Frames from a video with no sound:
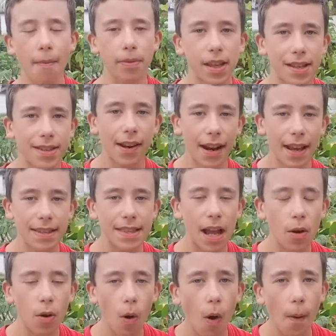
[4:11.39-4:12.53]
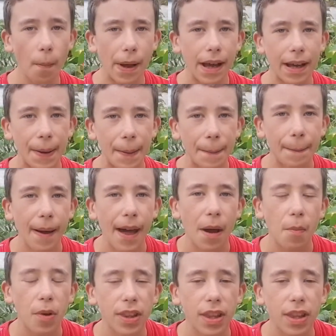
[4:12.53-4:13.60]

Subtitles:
So let's now go up and compare what